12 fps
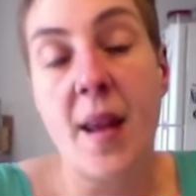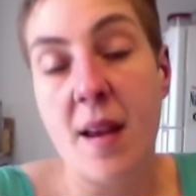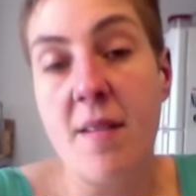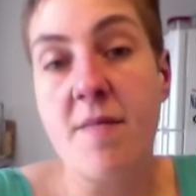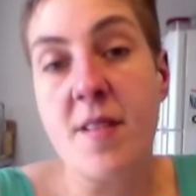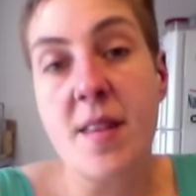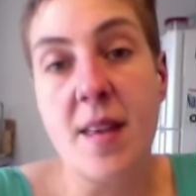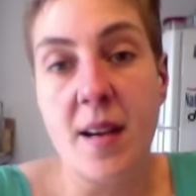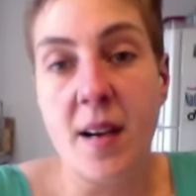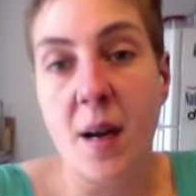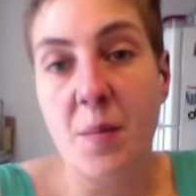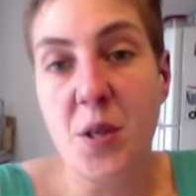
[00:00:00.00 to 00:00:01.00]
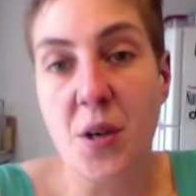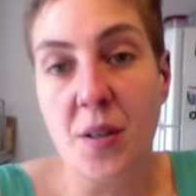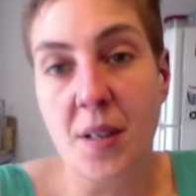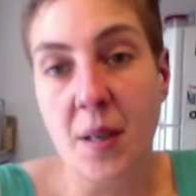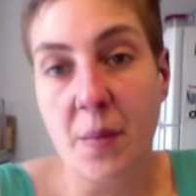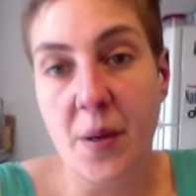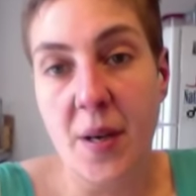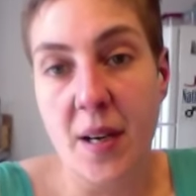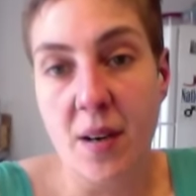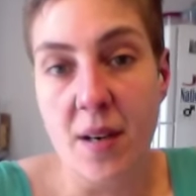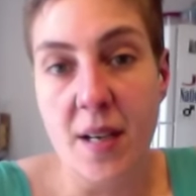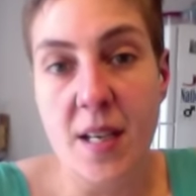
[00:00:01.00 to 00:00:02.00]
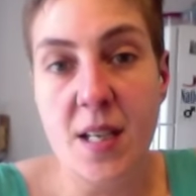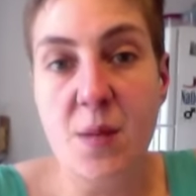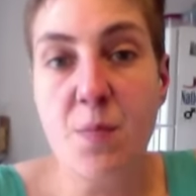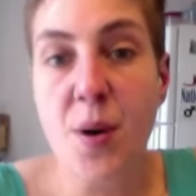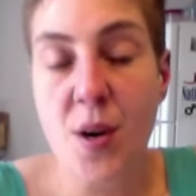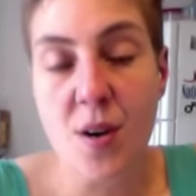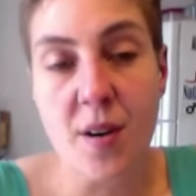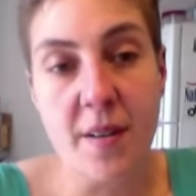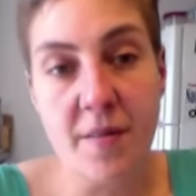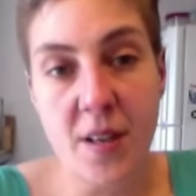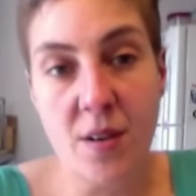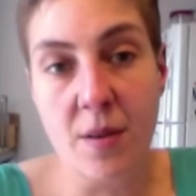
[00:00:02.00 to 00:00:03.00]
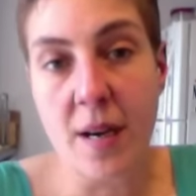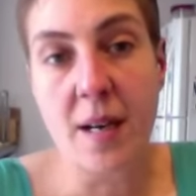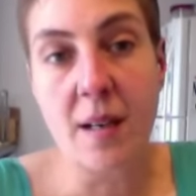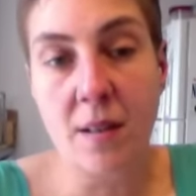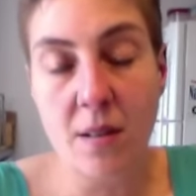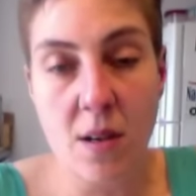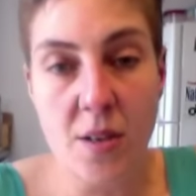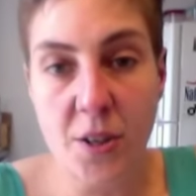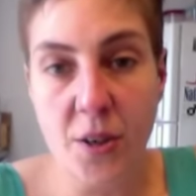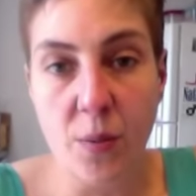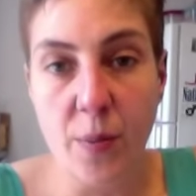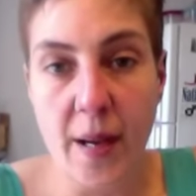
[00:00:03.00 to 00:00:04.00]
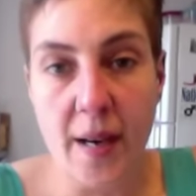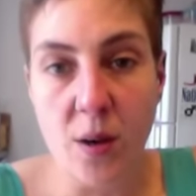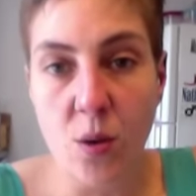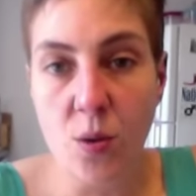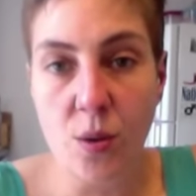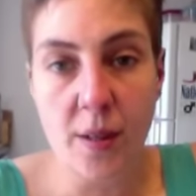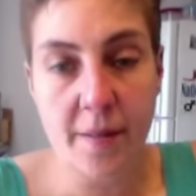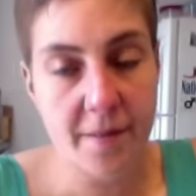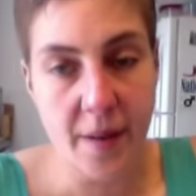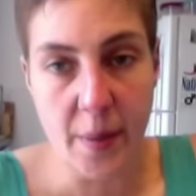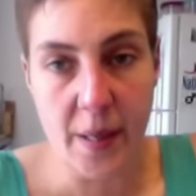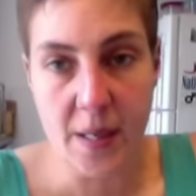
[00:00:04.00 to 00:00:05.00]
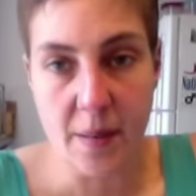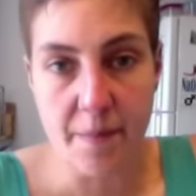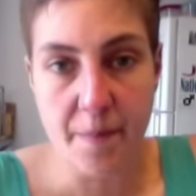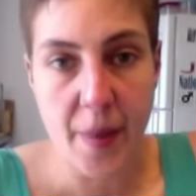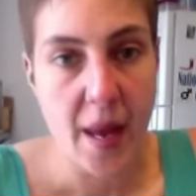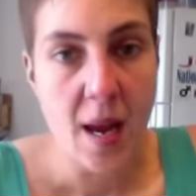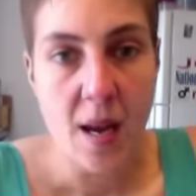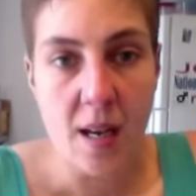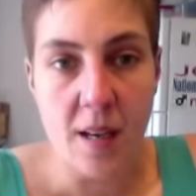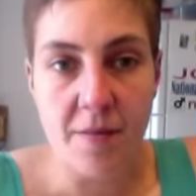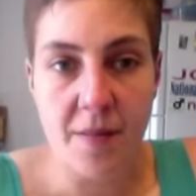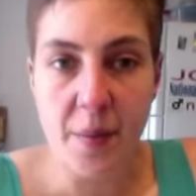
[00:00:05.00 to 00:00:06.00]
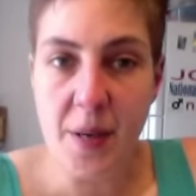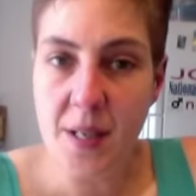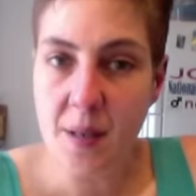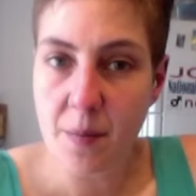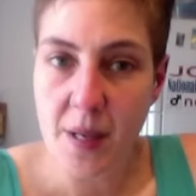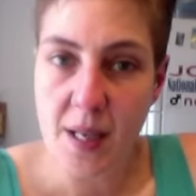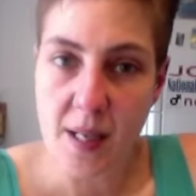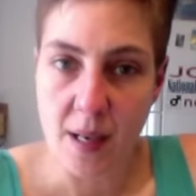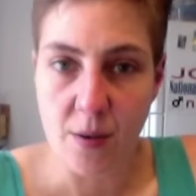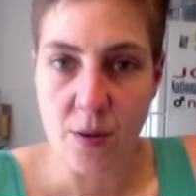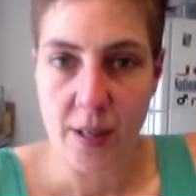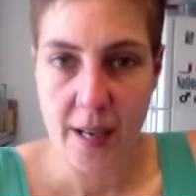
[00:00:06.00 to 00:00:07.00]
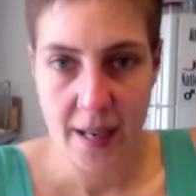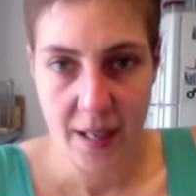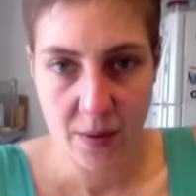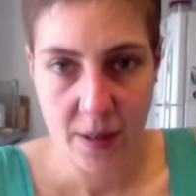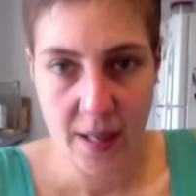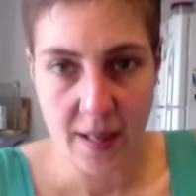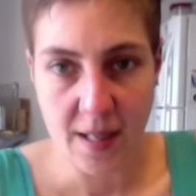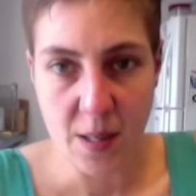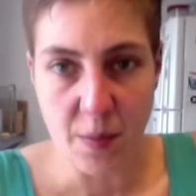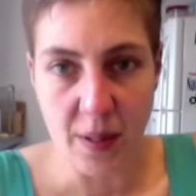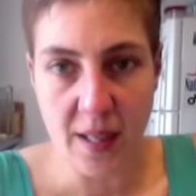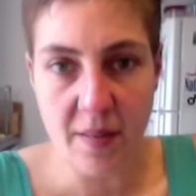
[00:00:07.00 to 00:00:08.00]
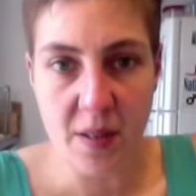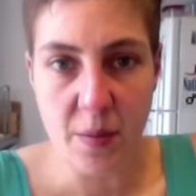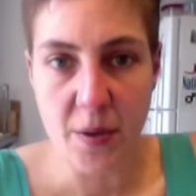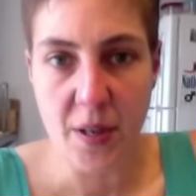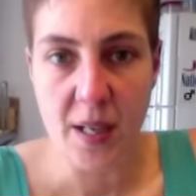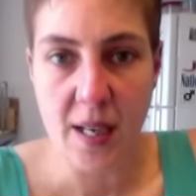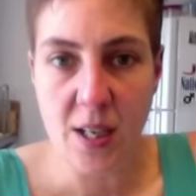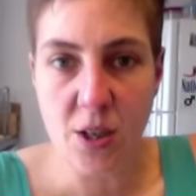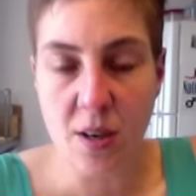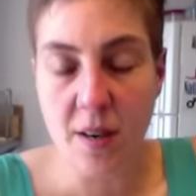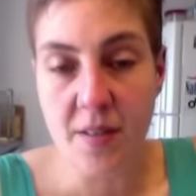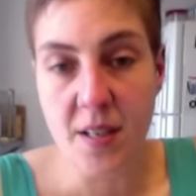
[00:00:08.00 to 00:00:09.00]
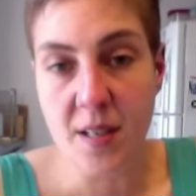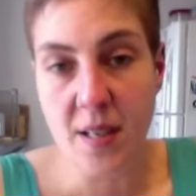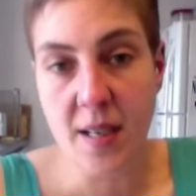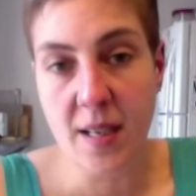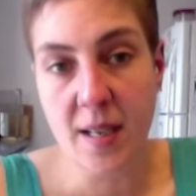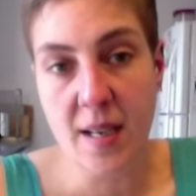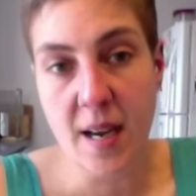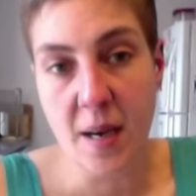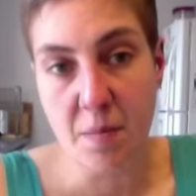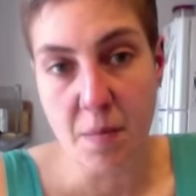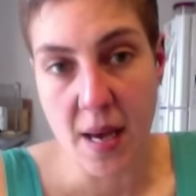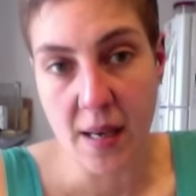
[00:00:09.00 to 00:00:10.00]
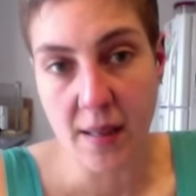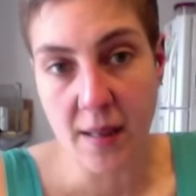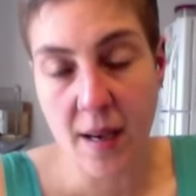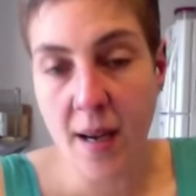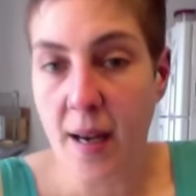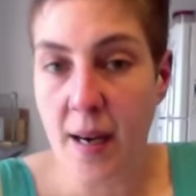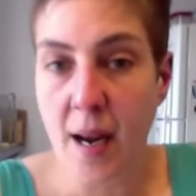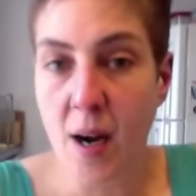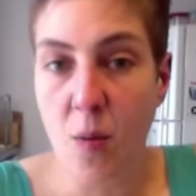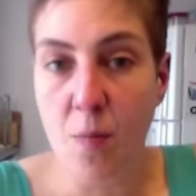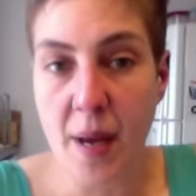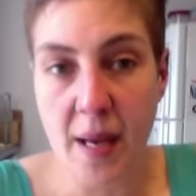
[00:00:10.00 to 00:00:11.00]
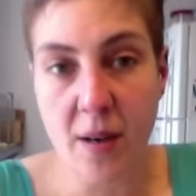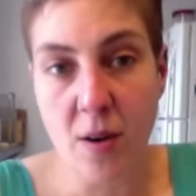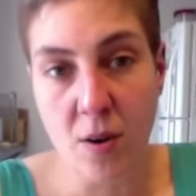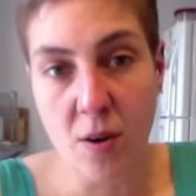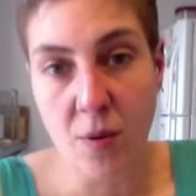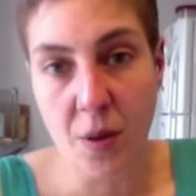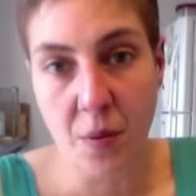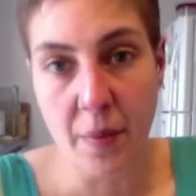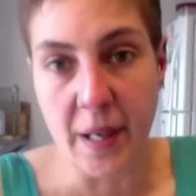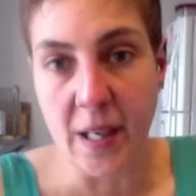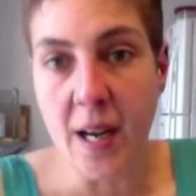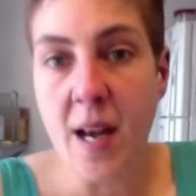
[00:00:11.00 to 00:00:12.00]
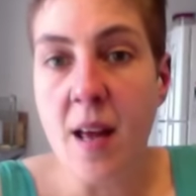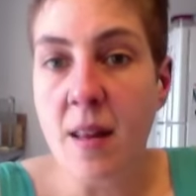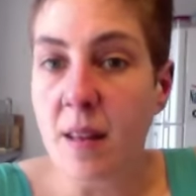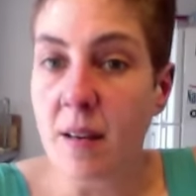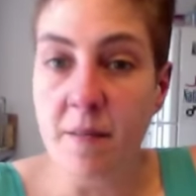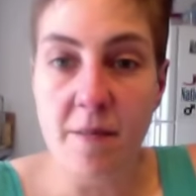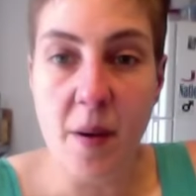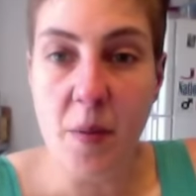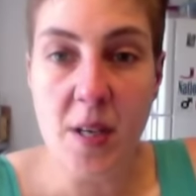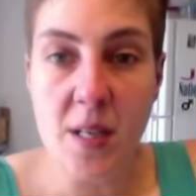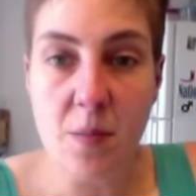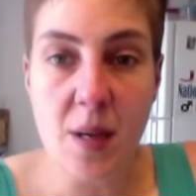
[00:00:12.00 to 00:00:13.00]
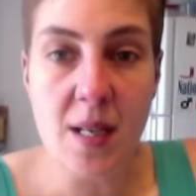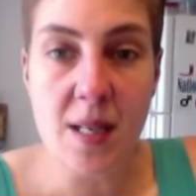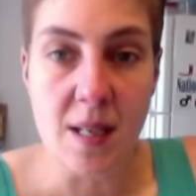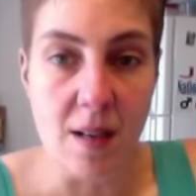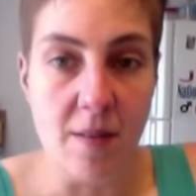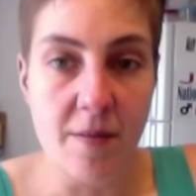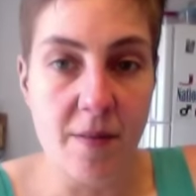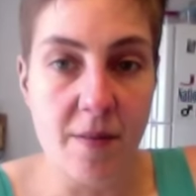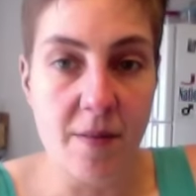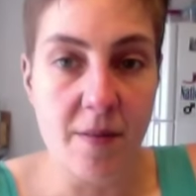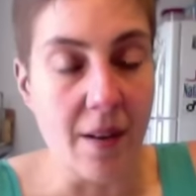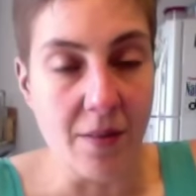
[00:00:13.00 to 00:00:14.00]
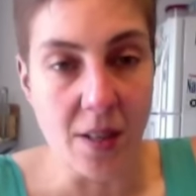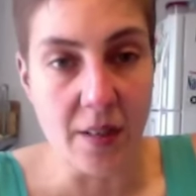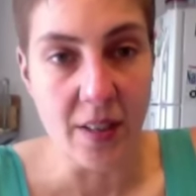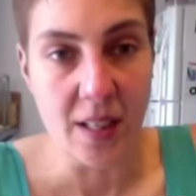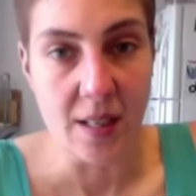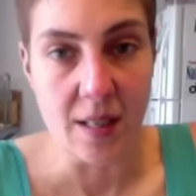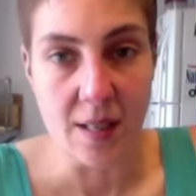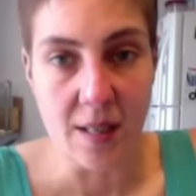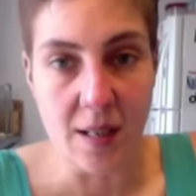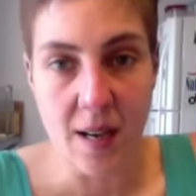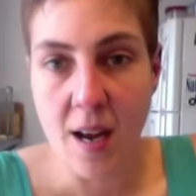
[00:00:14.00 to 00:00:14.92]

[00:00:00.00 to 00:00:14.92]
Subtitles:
Everything I'm talking about here is part of the great logical black hole of feminism. If feminism is at all accurate in its beliefs about the nature of society and men, and how men are with women, then feminism itself could never have existed.